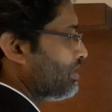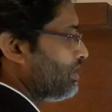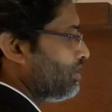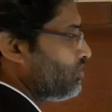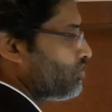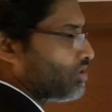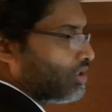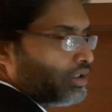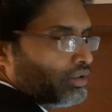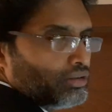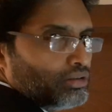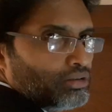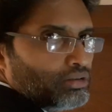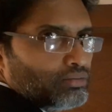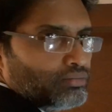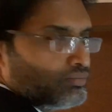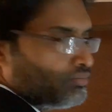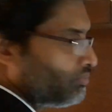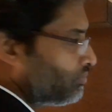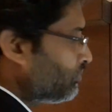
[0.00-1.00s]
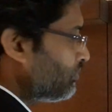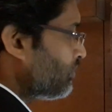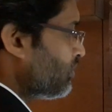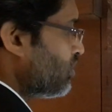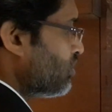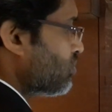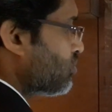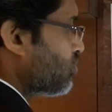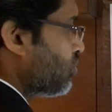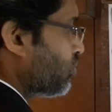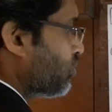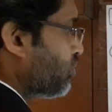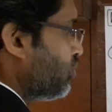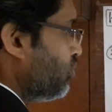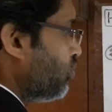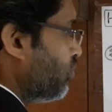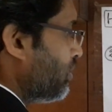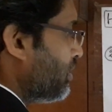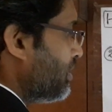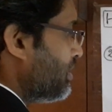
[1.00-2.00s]
E charge. So
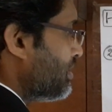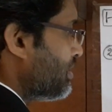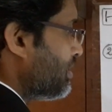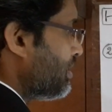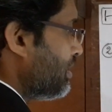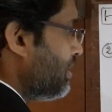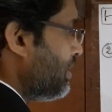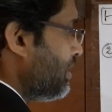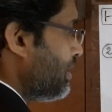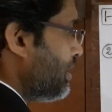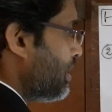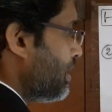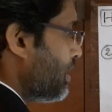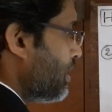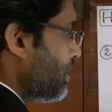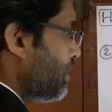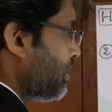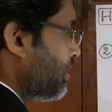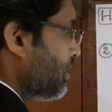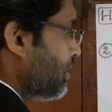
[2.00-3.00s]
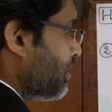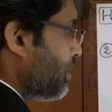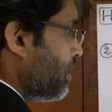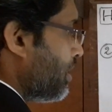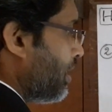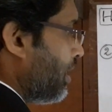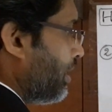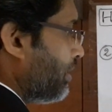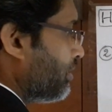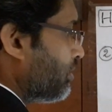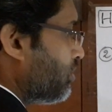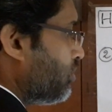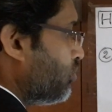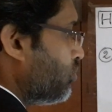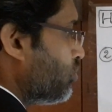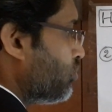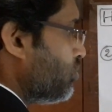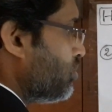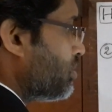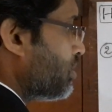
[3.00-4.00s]
Q1 is E and
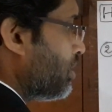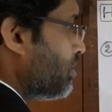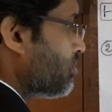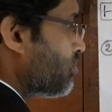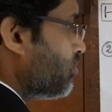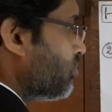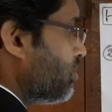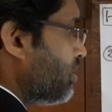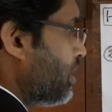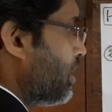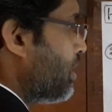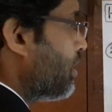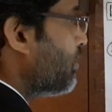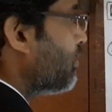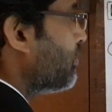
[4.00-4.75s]
Q2 is also E.